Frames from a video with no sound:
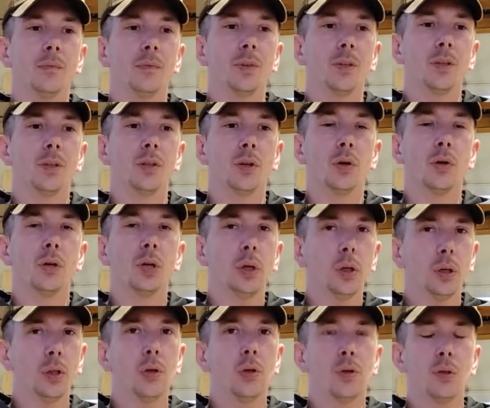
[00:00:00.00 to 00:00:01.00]
So you
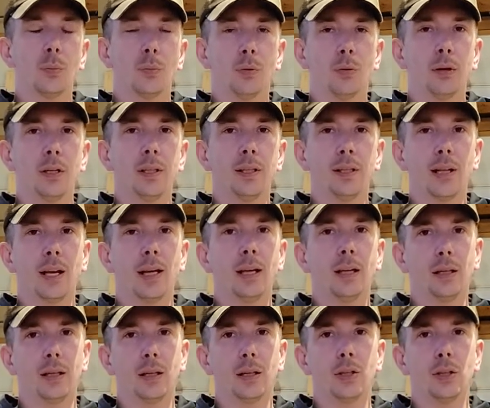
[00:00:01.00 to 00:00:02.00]
can use a pre-stain
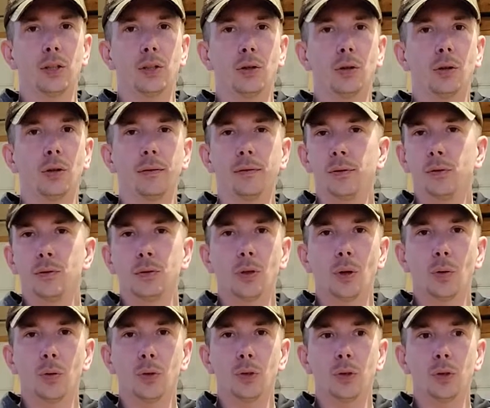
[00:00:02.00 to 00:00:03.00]
conditioner if you
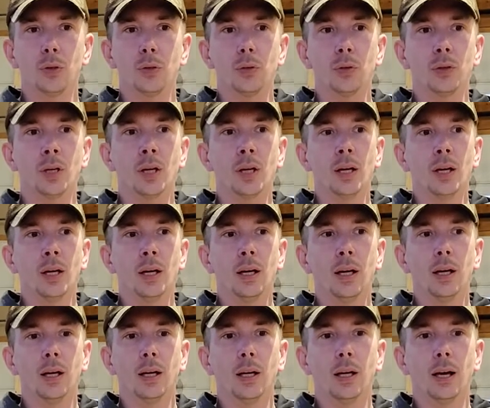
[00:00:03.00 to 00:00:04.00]
so choose.
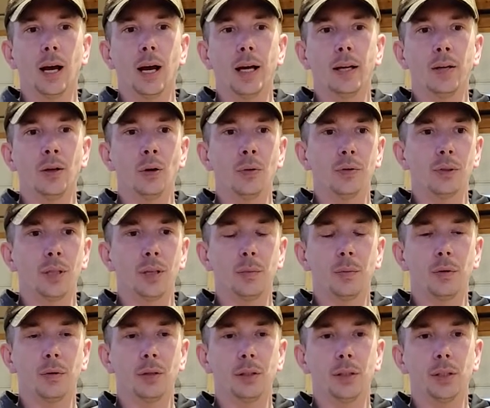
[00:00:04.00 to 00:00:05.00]
I don't
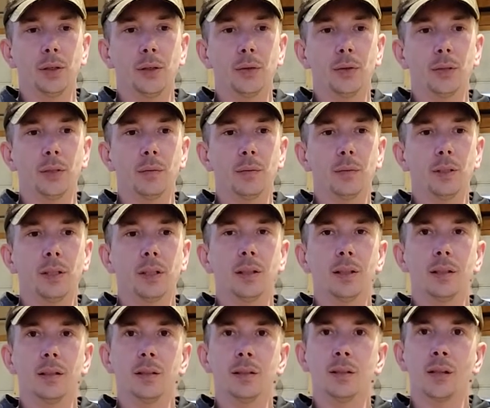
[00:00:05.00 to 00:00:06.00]
typically use it
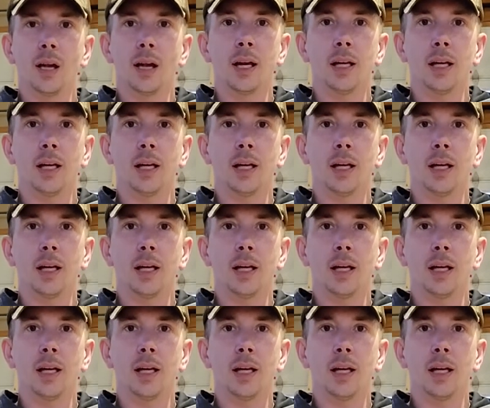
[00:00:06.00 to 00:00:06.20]
because